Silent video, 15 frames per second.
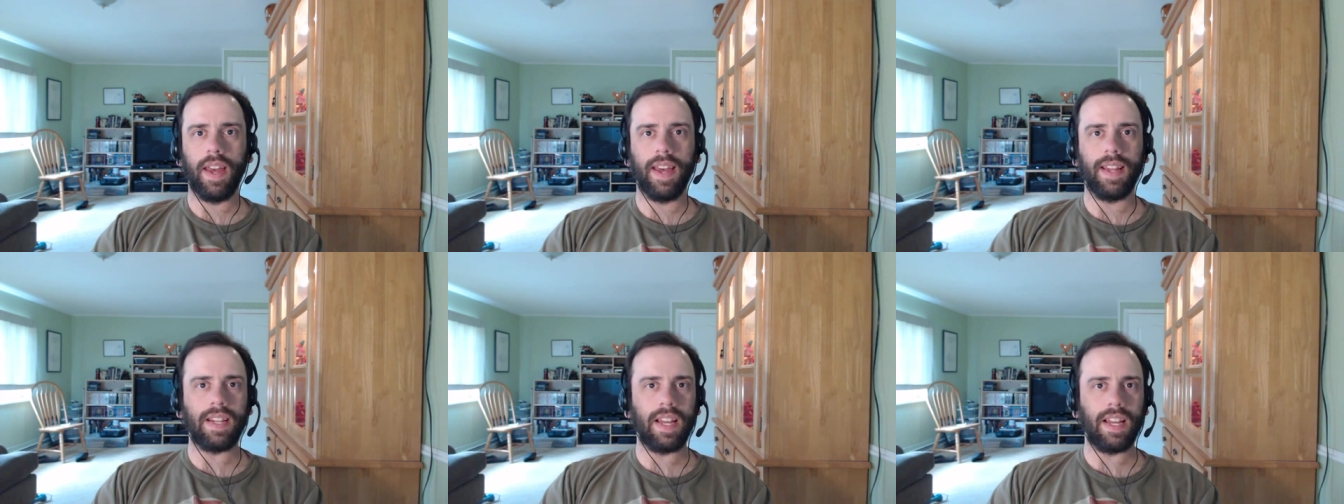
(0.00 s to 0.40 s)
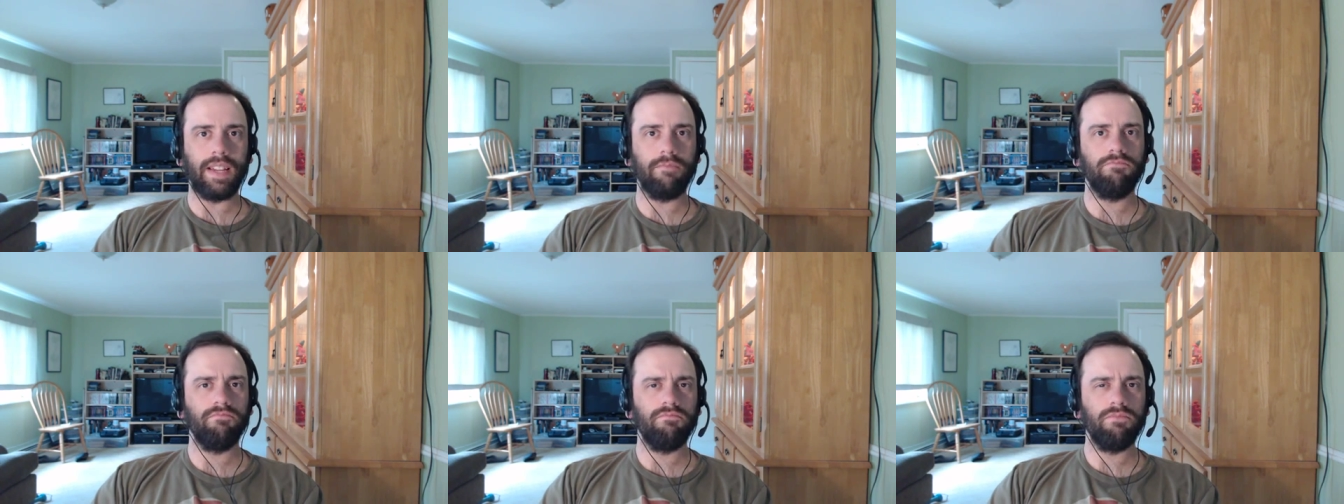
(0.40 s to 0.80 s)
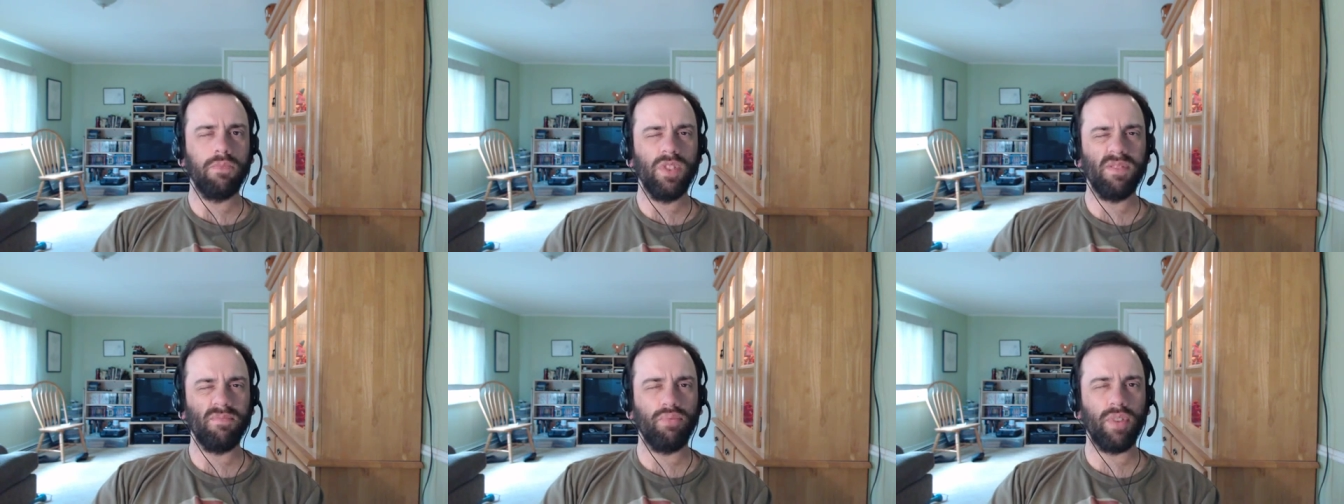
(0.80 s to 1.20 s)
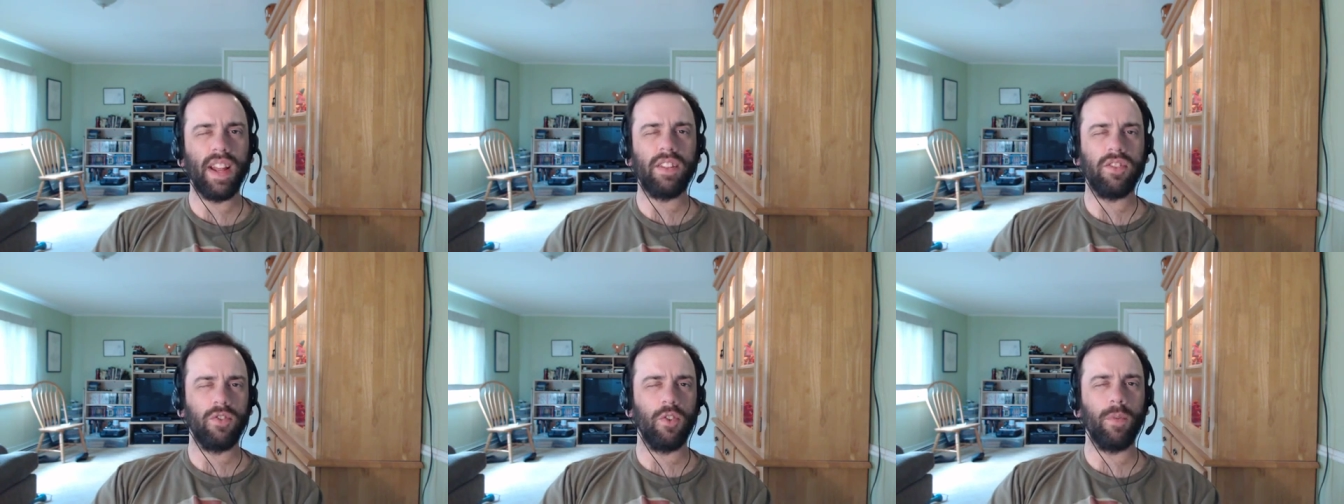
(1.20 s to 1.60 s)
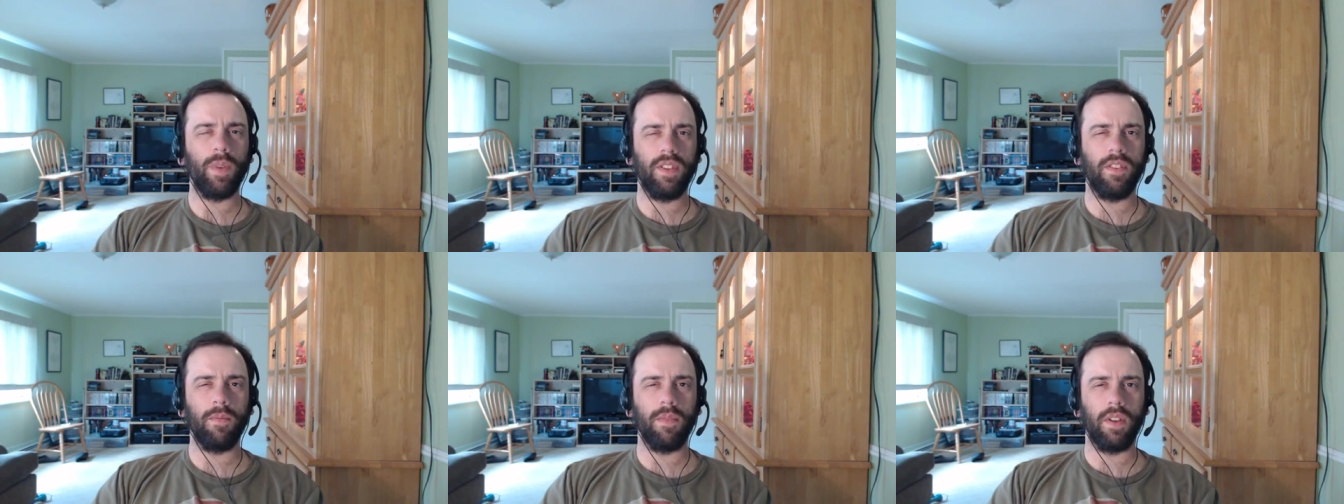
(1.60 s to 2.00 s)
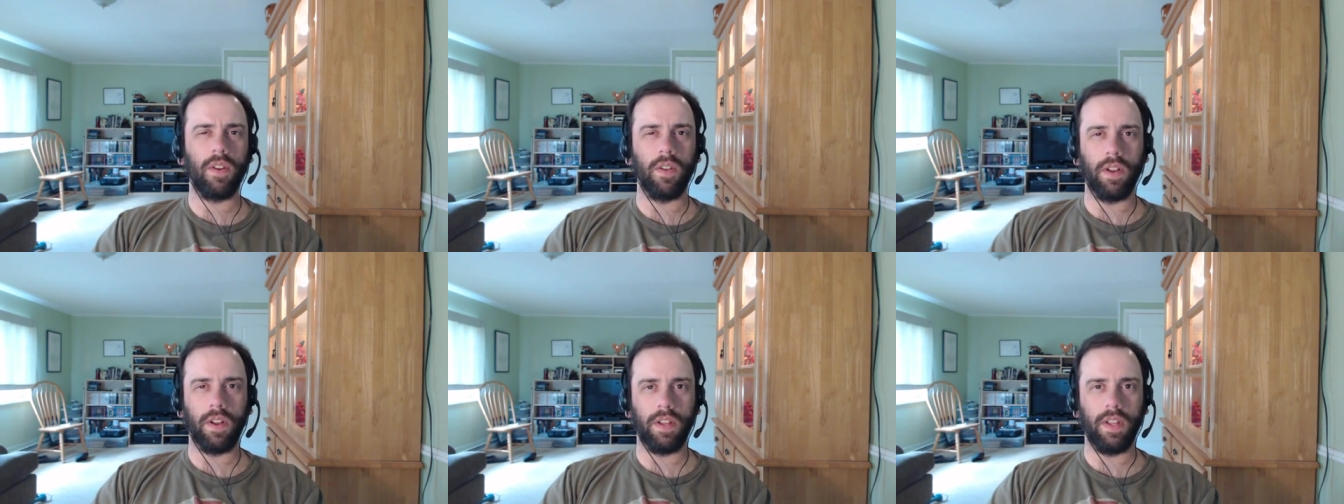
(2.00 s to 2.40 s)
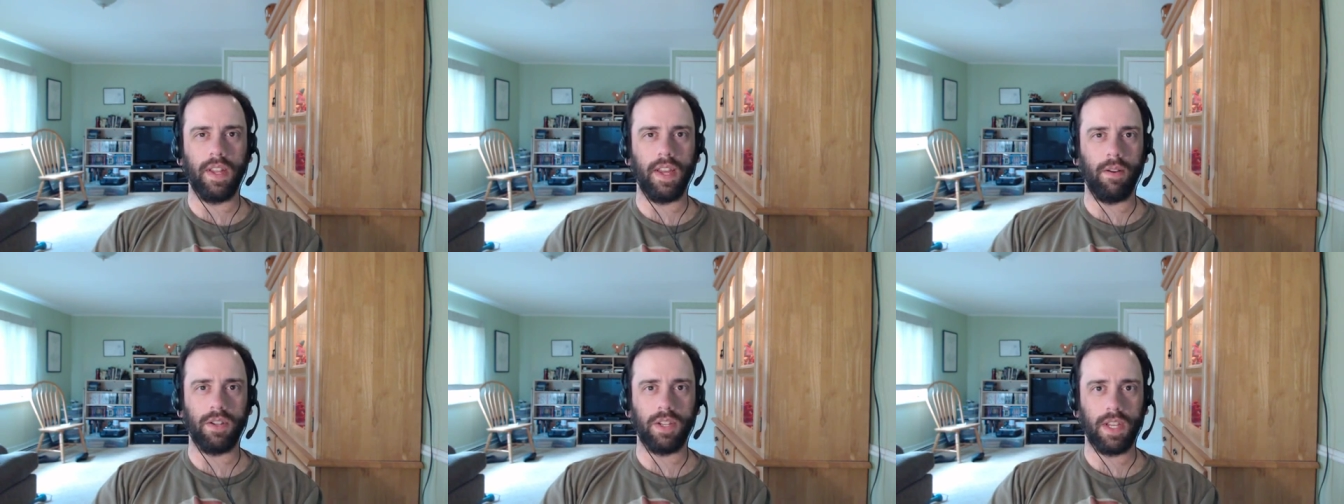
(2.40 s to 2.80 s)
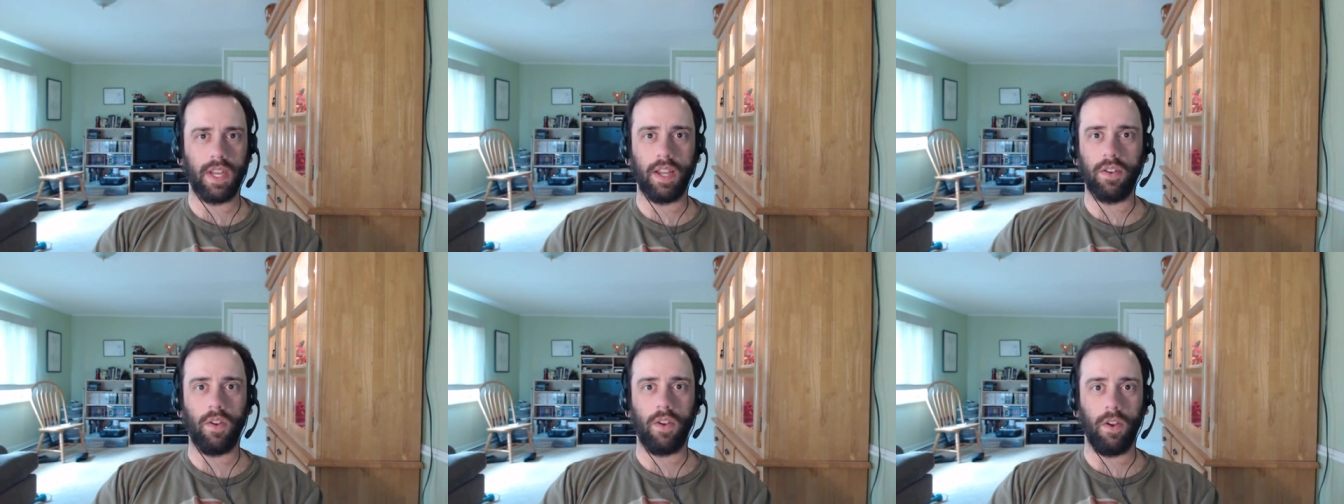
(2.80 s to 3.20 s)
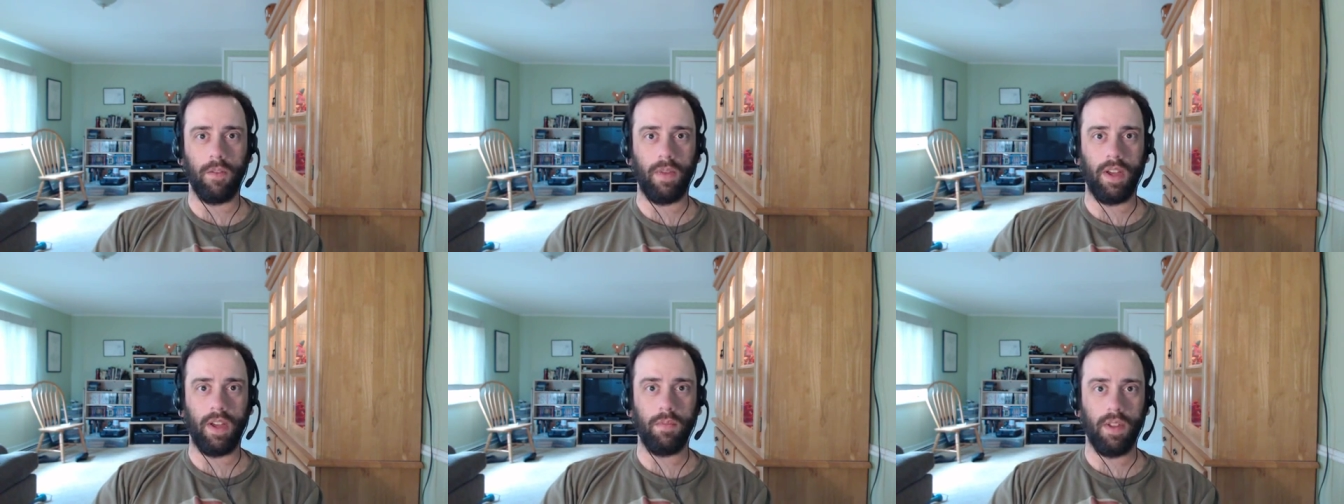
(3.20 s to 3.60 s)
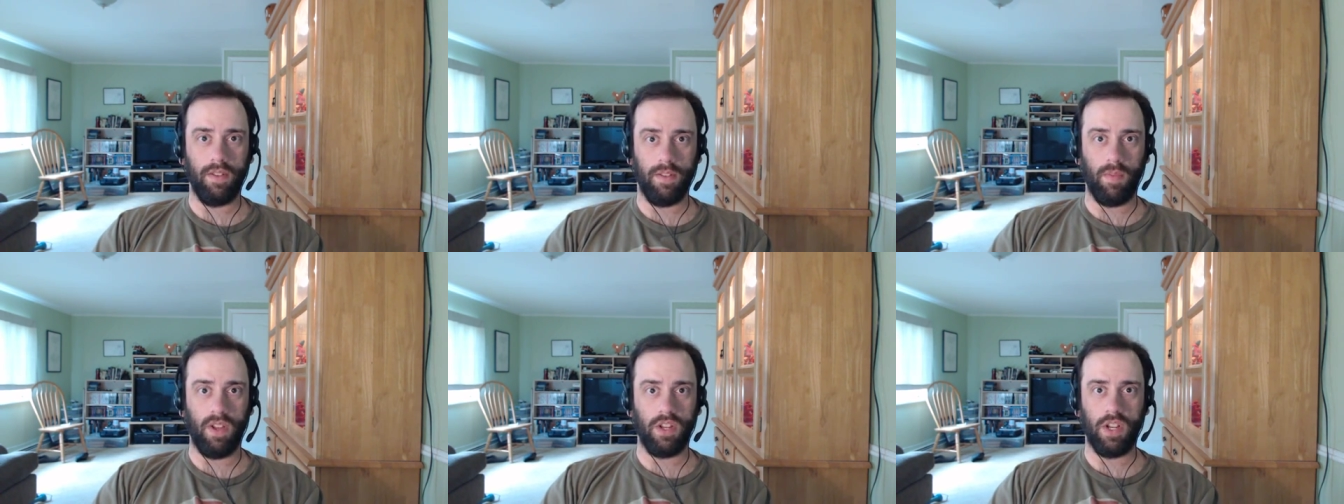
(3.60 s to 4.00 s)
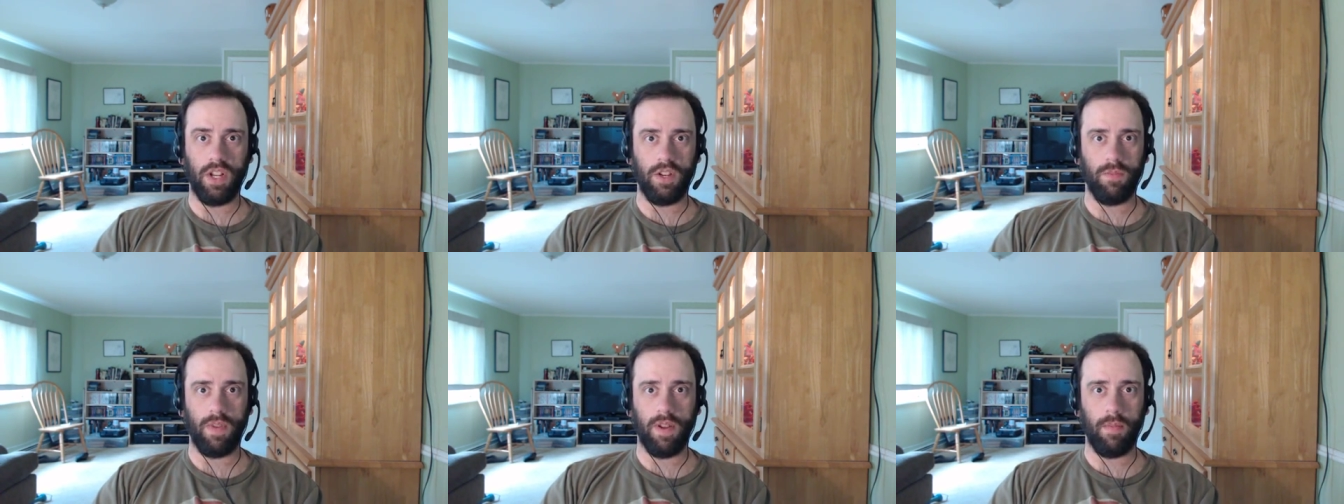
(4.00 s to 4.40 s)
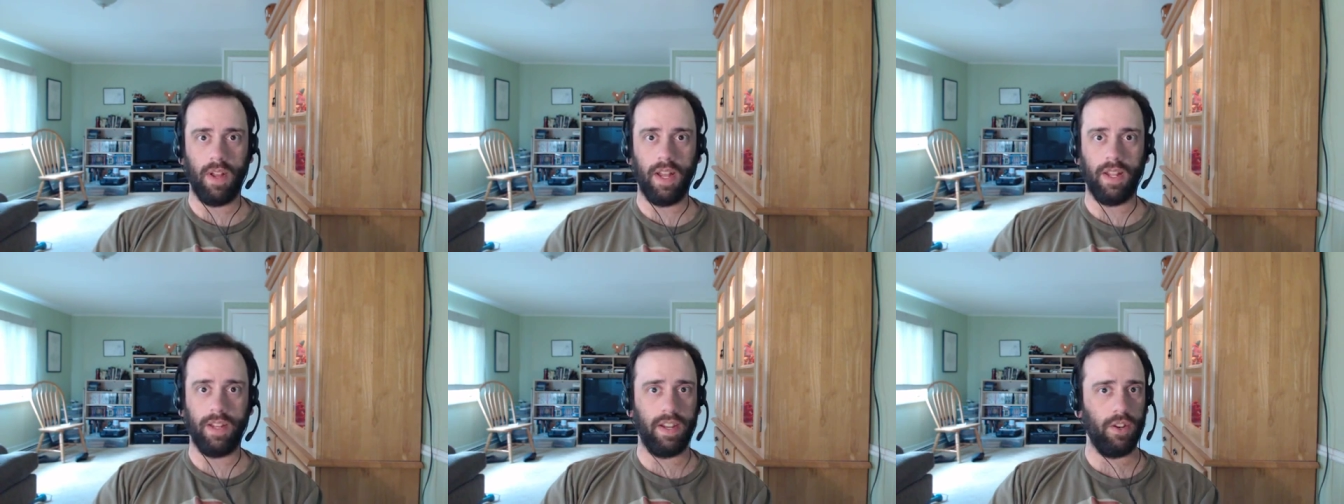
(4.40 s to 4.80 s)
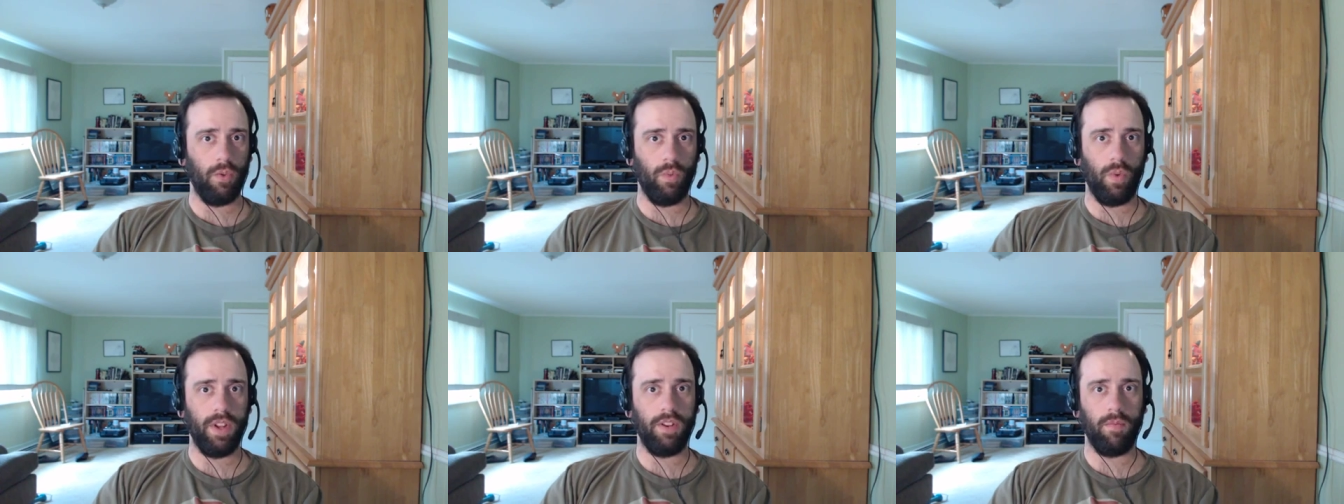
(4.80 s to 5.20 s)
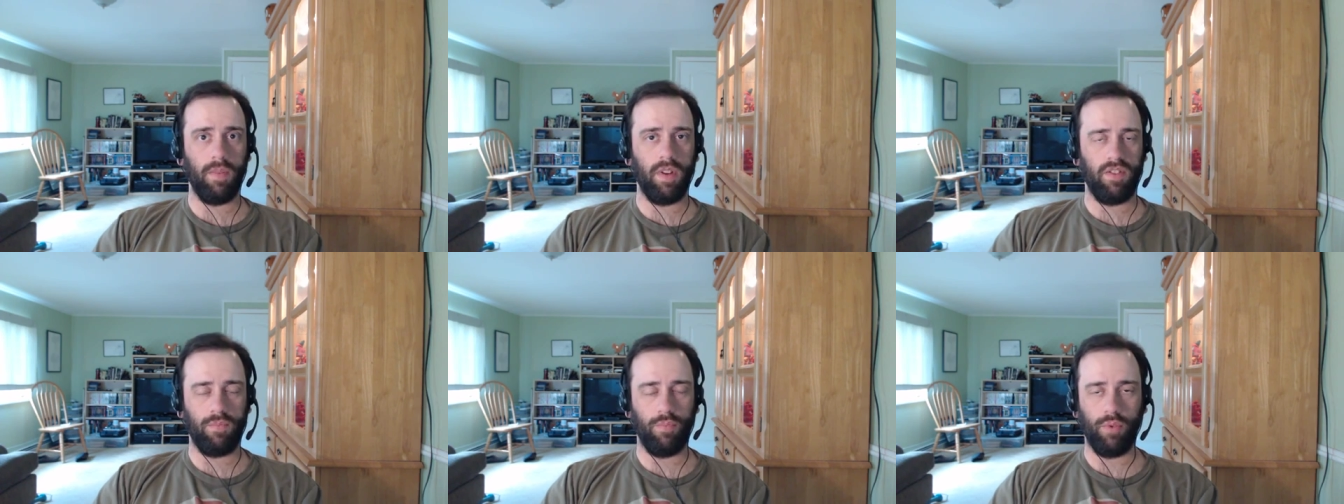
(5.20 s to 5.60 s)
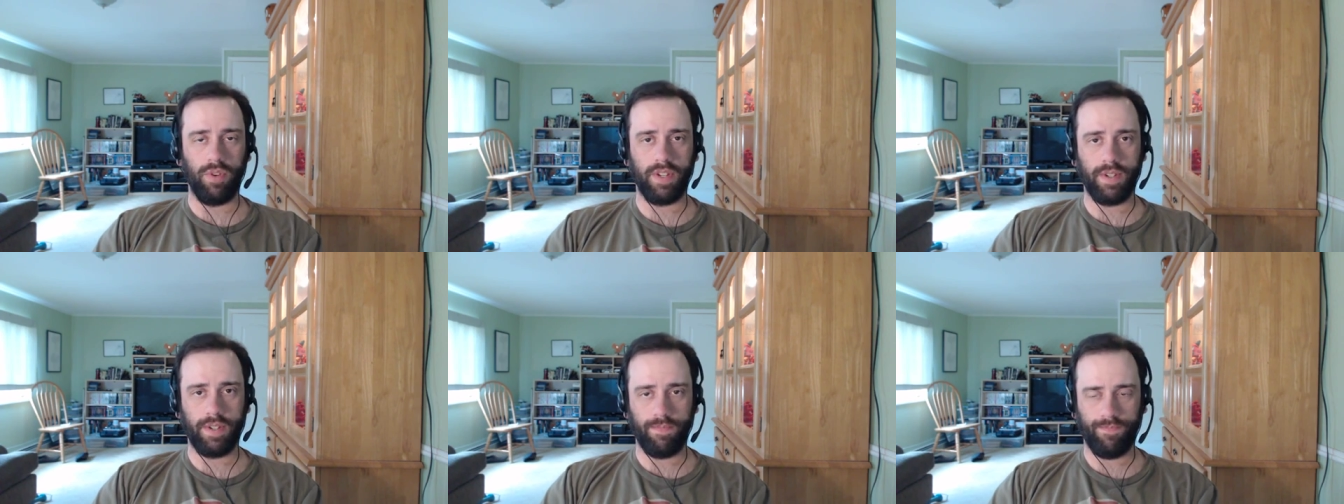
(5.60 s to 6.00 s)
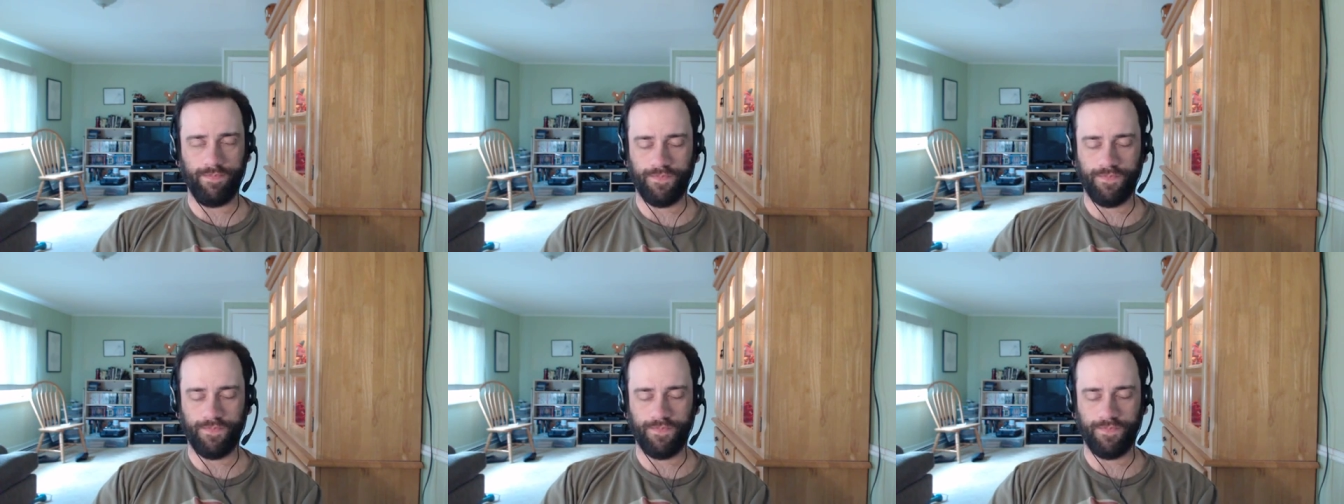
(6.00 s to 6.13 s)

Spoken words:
and I was brainstorming something earlier today, which I can't talk about because it might change my mind, and I don't want you to be disappointed.